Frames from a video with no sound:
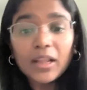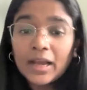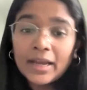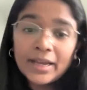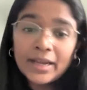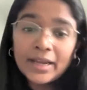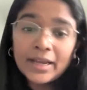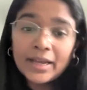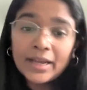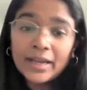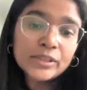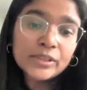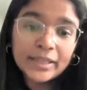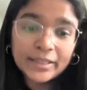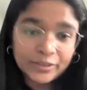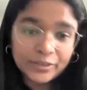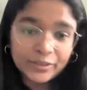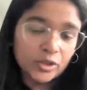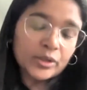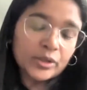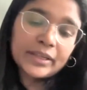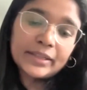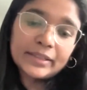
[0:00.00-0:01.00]

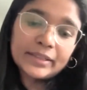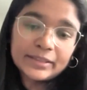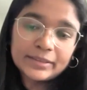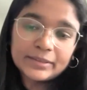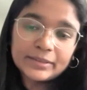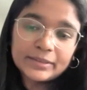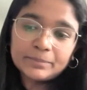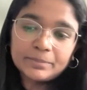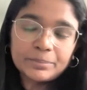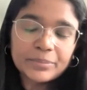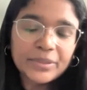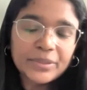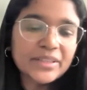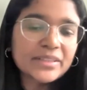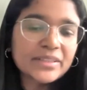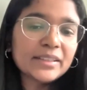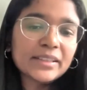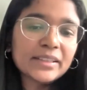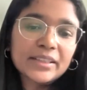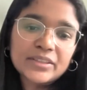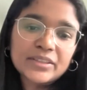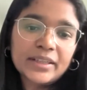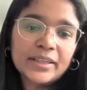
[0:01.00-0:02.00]
I talked in the
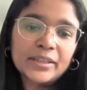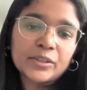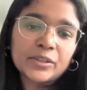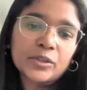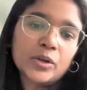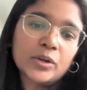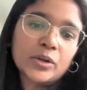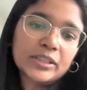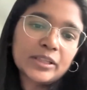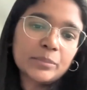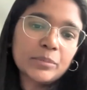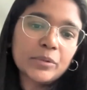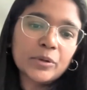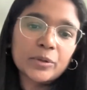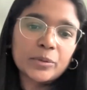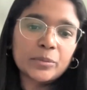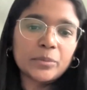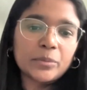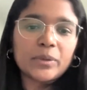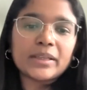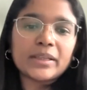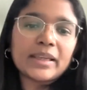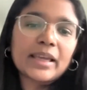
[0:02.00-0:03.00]
presentation, I talked
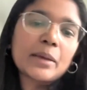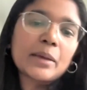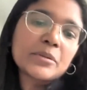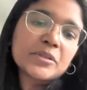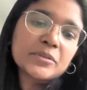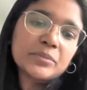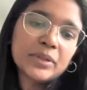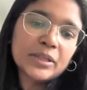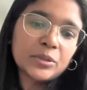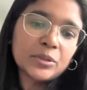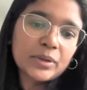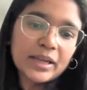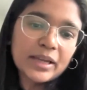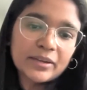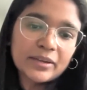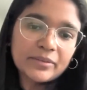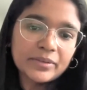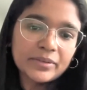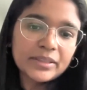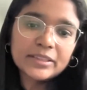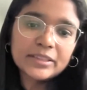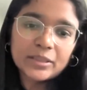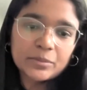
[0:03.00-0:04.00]
about what gaps we do
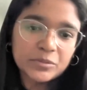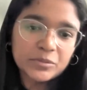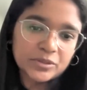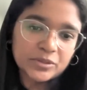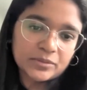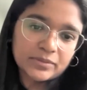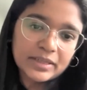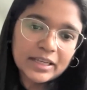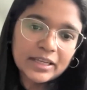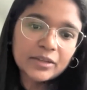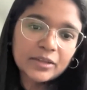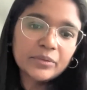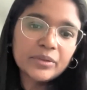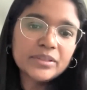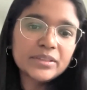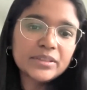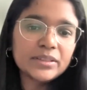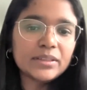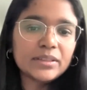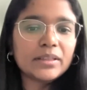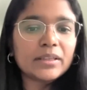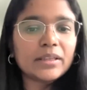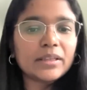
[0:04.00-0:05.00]
have in terms of language
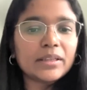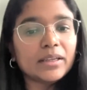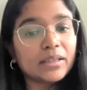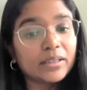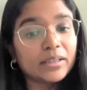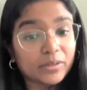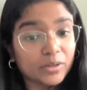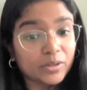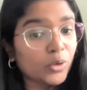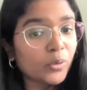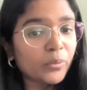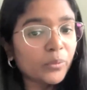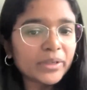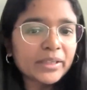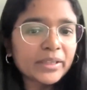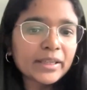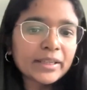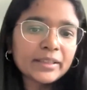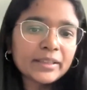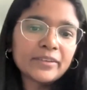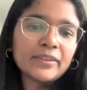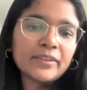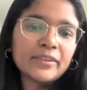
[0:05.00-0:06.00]
in
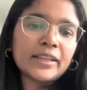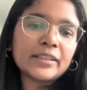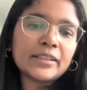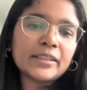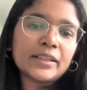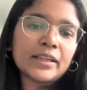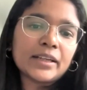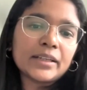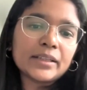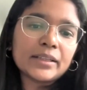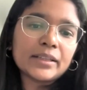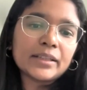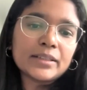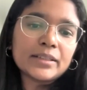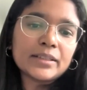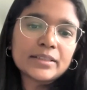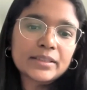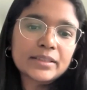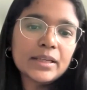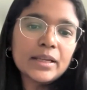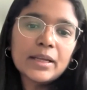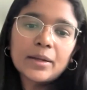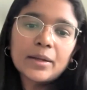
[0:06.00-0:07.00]
COVID-19 related
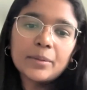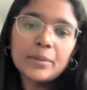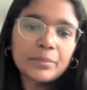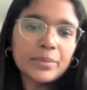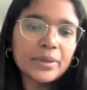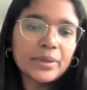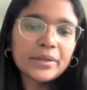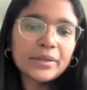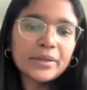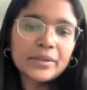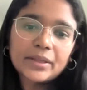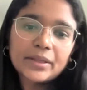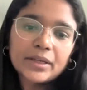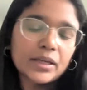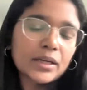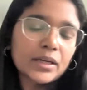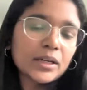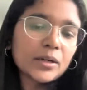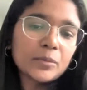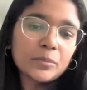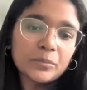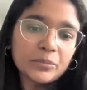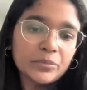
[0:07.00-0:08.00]
articles, but
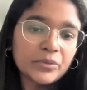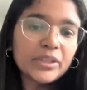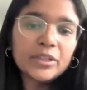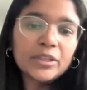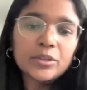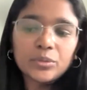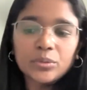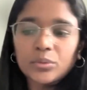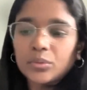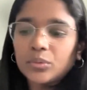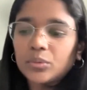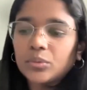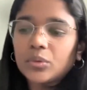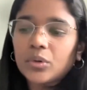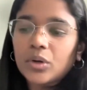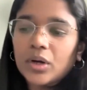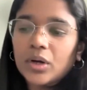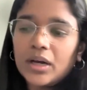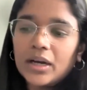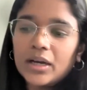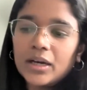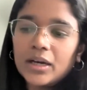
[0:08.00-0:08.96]
we do